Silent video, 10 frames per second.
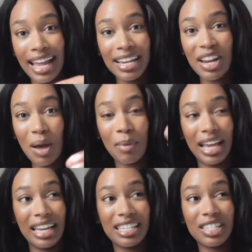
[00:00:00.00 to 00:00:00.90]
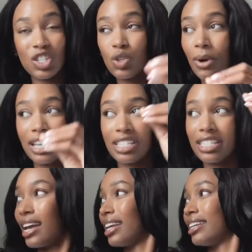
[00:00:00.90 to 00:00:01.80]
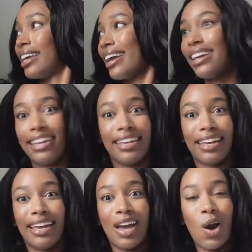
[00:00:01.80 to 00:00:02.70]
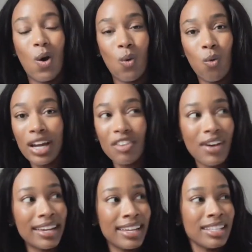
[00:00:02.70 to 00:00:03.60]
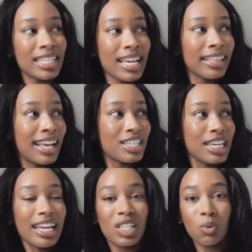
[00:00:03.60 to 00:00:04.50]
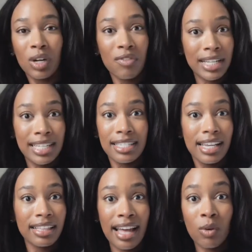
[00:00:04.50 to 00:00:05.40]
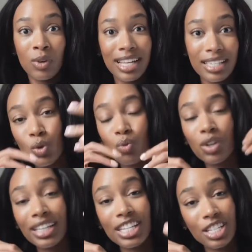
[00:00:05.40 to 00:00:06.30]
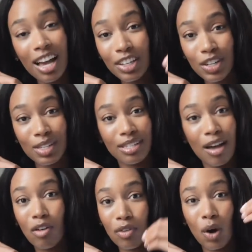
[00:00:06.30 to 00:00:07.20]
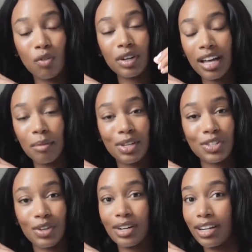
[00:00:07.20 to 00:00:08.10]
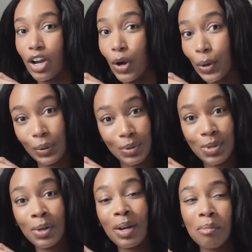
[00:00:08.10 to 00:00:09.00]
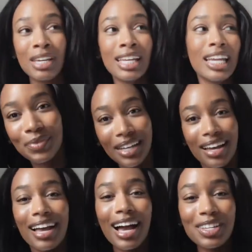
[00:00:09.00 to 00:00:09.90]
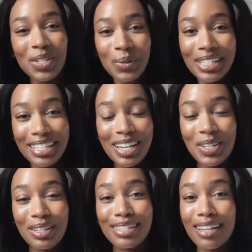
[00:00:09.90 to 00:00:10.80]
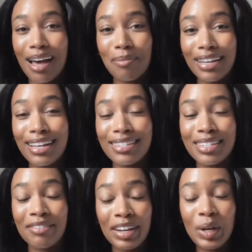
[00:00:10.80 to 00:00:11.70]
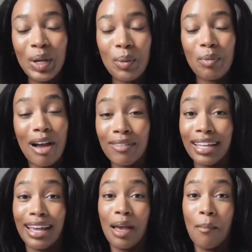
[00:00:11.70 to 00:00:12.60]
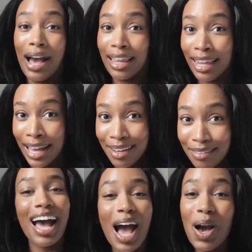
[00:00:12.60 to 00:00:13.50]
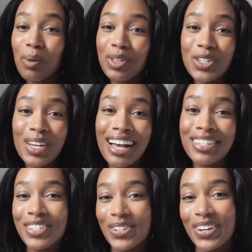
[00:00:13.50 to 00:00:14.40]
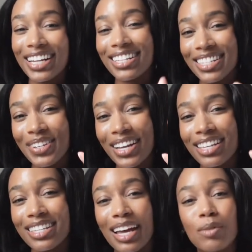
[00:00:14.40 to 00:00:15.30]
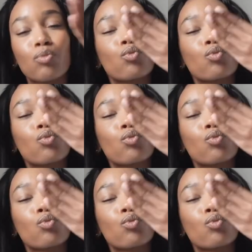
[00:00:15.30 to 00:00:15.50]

end up in situations like, dang, what if I didn't take that chance? What if I didn't take that risk? You really shock yourself overcoming certain hurdles, you know what I mean? I just wanted to touch on this topic because it's very prevalent in my life. I hope that you guys enjoyed. See you next time.